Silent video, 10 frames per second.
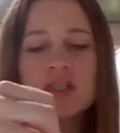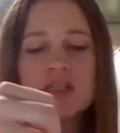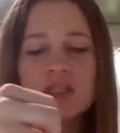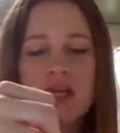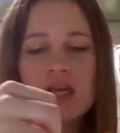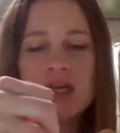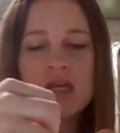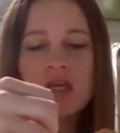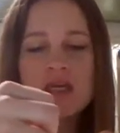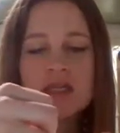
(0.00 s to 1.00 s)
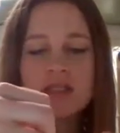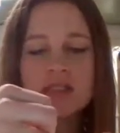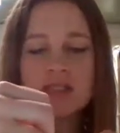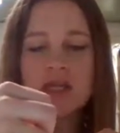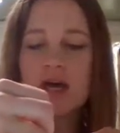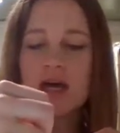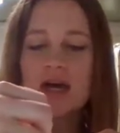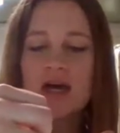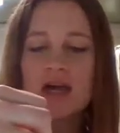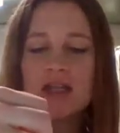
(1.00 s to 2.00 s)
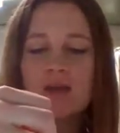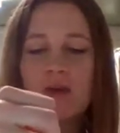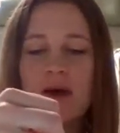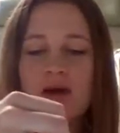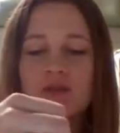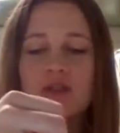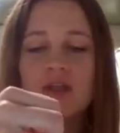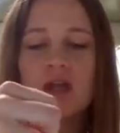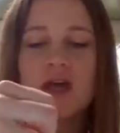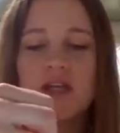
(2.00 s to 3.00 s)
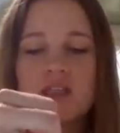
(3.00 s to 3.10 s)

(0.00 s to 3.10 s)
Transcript: staying inside the boundary line